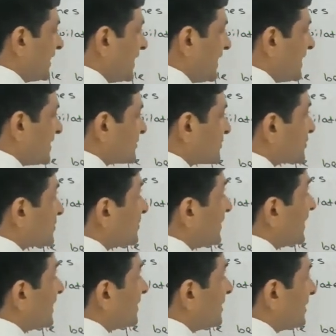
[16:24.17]
Ax
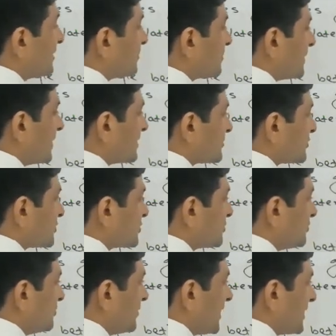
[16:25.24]
square plus
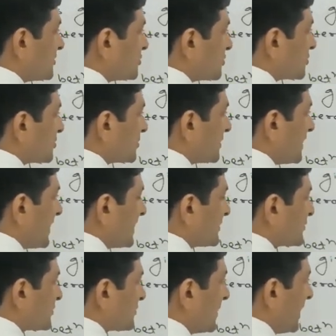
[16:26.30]

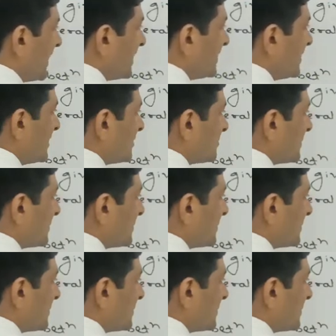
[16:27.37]
2hxy